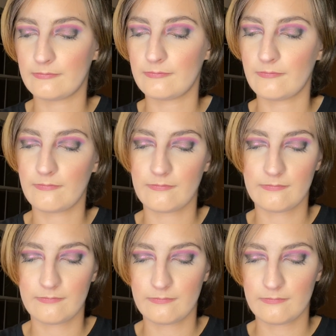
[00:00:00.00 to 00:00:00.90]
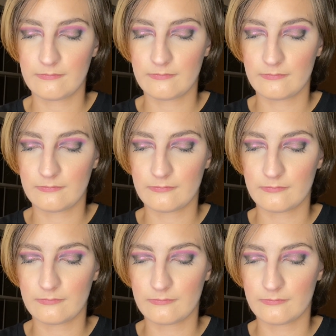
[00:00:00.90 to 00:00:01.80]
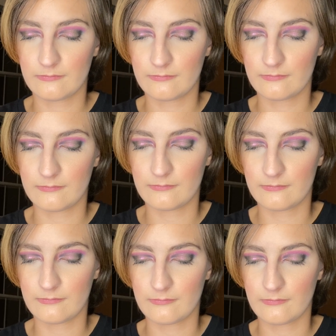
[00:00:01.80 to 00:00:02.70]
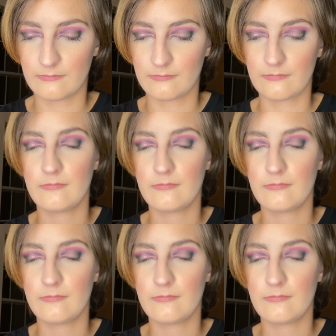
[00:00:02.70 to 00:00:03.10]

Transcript: No one is speaking in this clip.